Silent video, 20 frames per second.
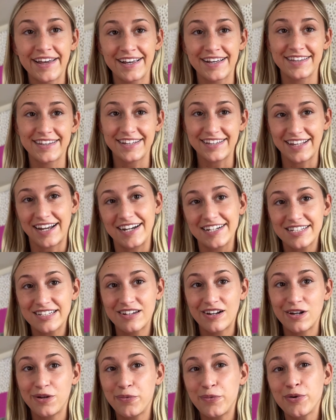The last
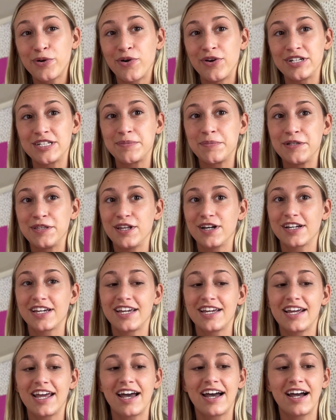study we're going to be
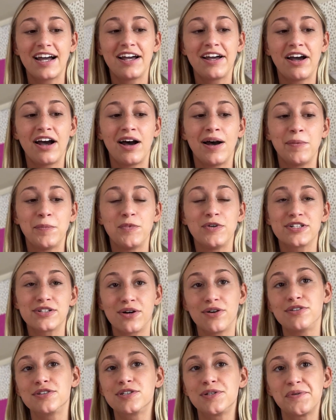looking at was
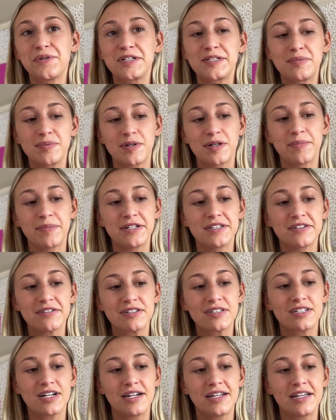also an experimental
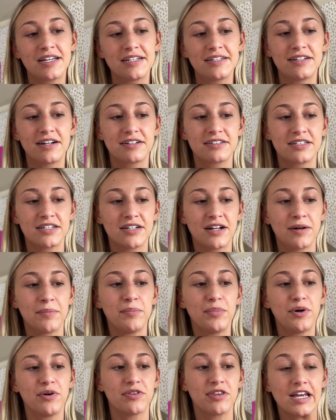study conducted on
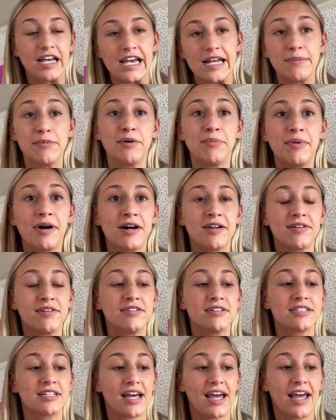both animal
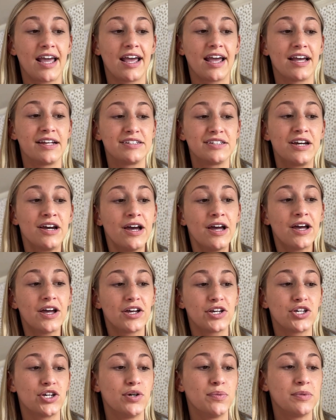models and
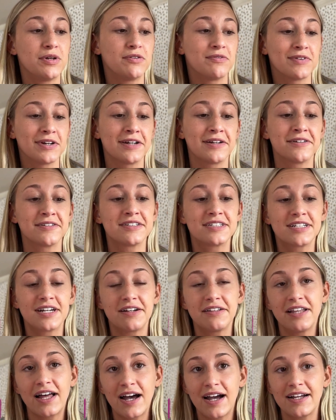human renal cell
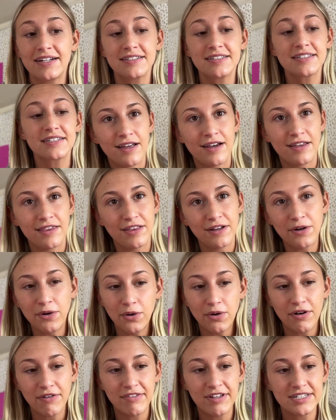lines. The
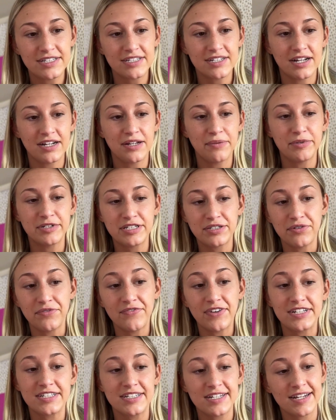goal of this study was to
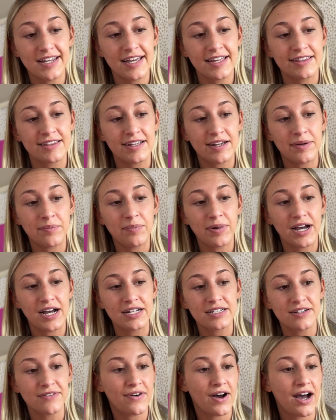investigate the
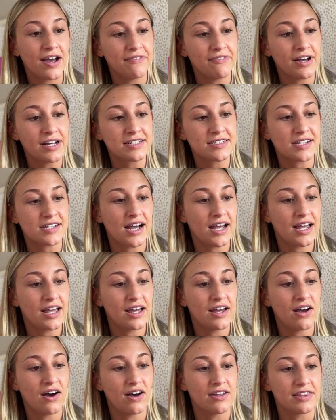impact of high-fat
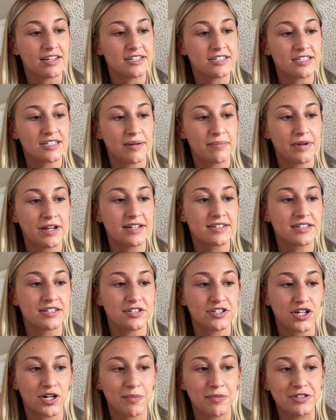diet on the stemness and
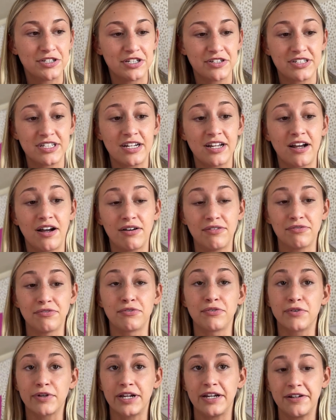thermogenicity of
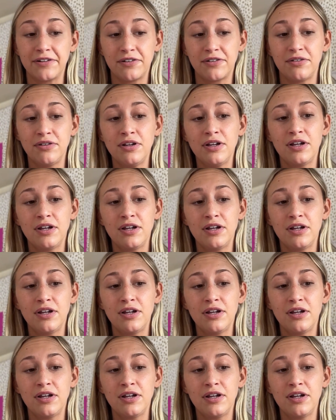renal